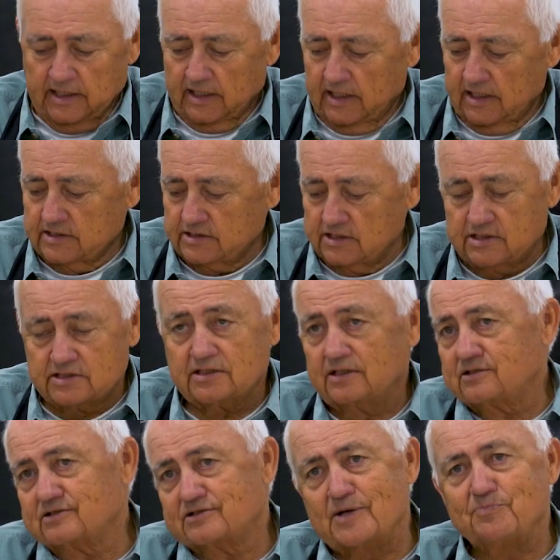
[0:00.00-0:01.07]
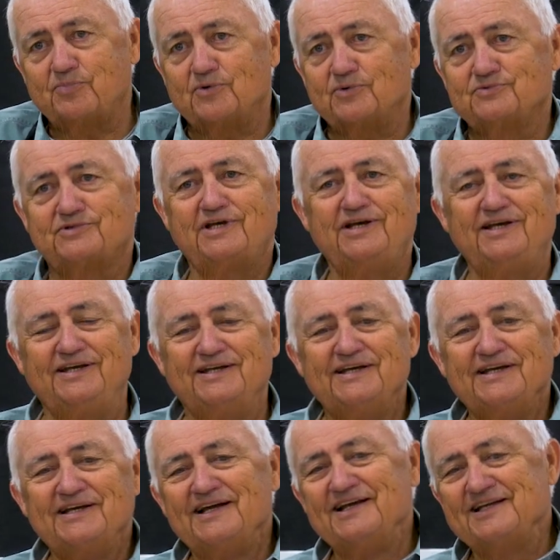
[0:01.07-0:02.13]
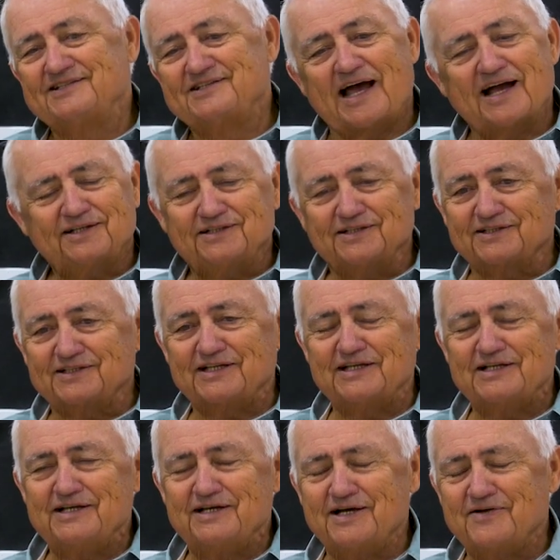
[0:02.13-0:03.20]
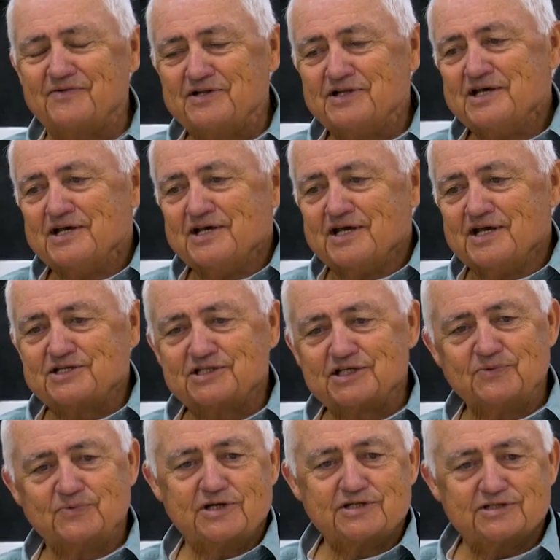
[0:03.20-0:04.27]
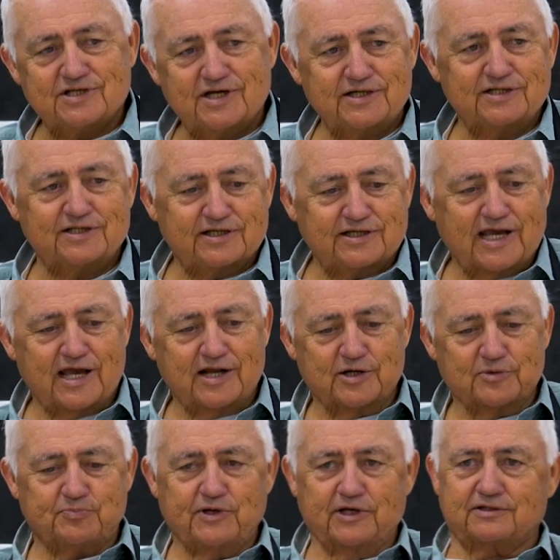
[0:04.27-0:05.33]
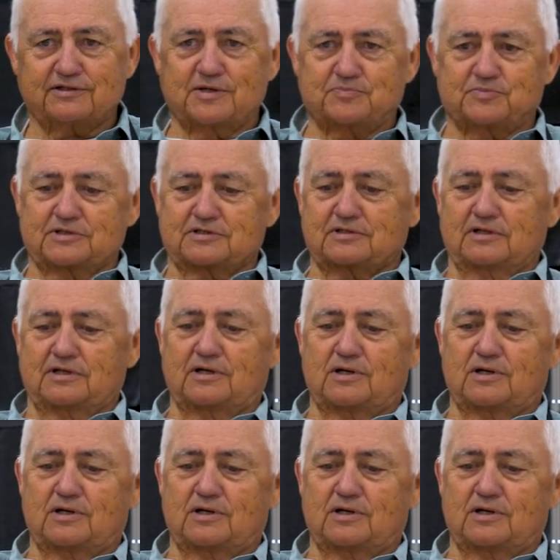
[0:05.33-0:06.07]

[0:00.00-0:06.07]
And she said, it's simple. She said, I cook it in the oven. And she reached under the counter and picked up this little